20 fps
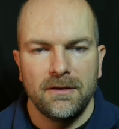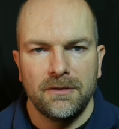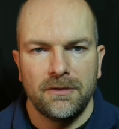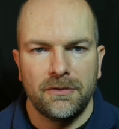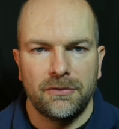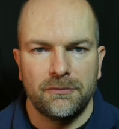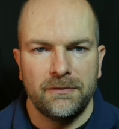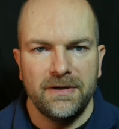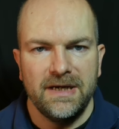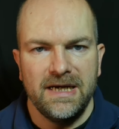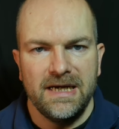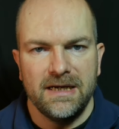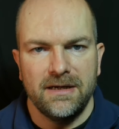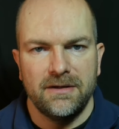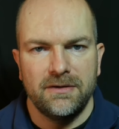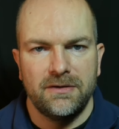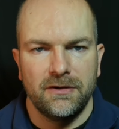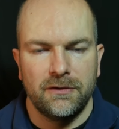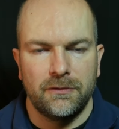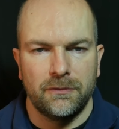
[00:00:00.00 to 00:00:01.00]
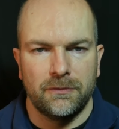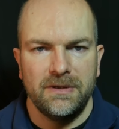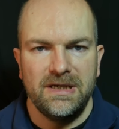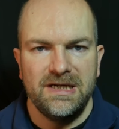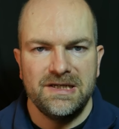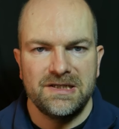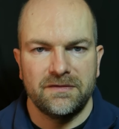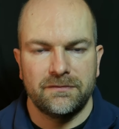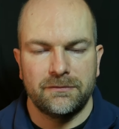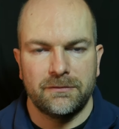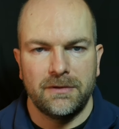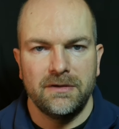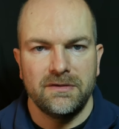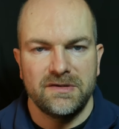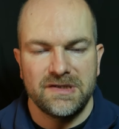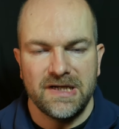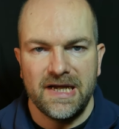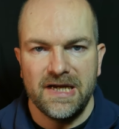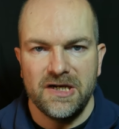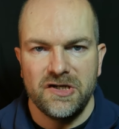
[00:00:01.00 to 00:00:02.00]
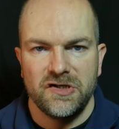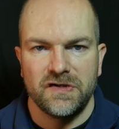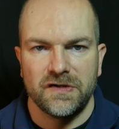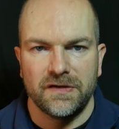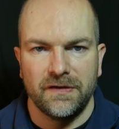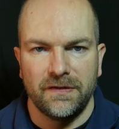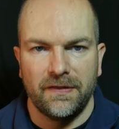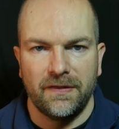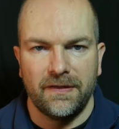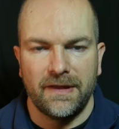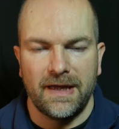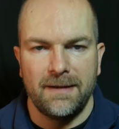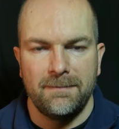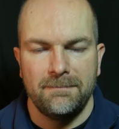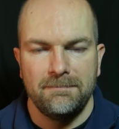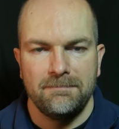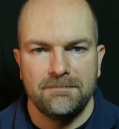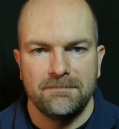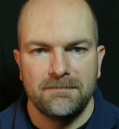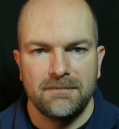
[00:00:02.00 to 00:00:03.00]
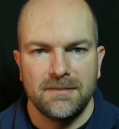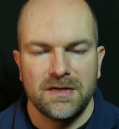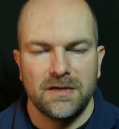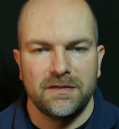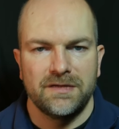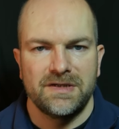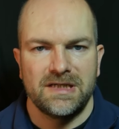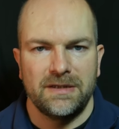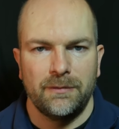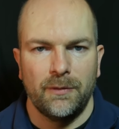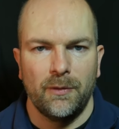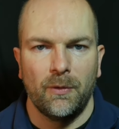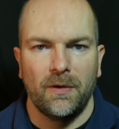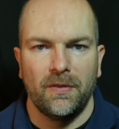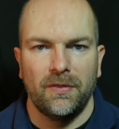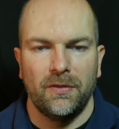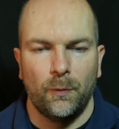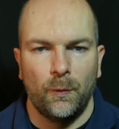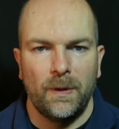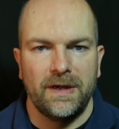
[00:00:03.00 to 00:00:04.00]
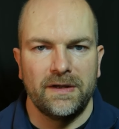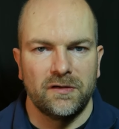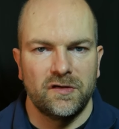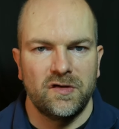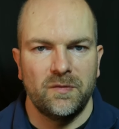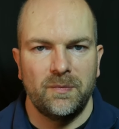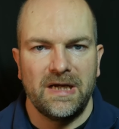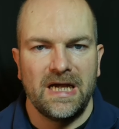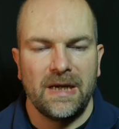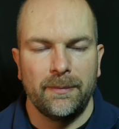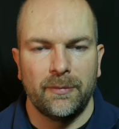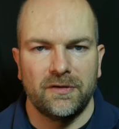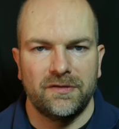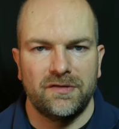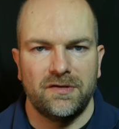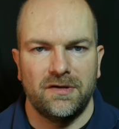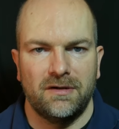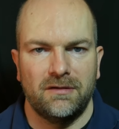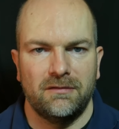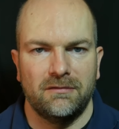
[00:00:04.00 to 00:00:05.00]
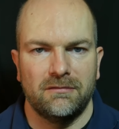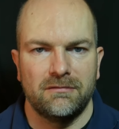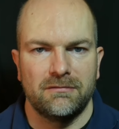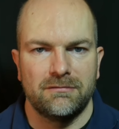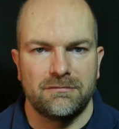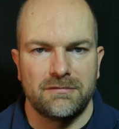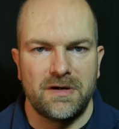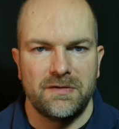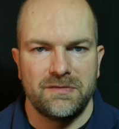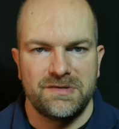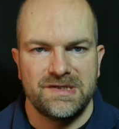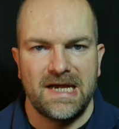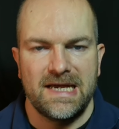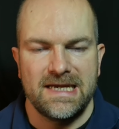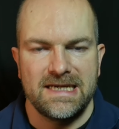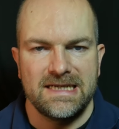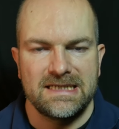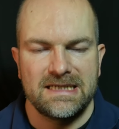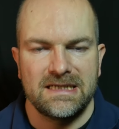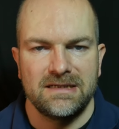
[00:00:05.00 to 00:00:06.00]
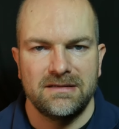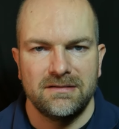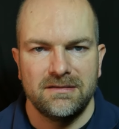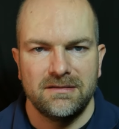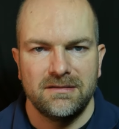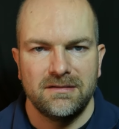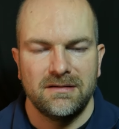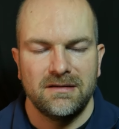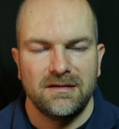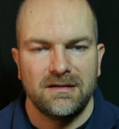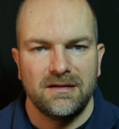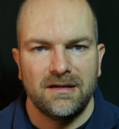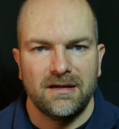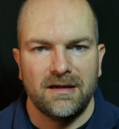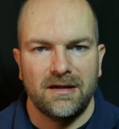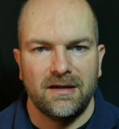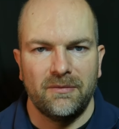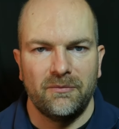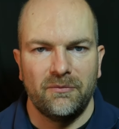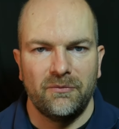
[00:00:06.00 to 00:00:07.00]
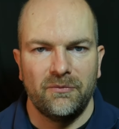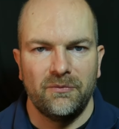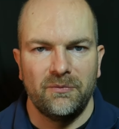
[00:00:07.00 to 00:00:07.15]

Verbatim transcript: The three degrees of rotation, then, so obviously we want the wheel to be able to rotate um,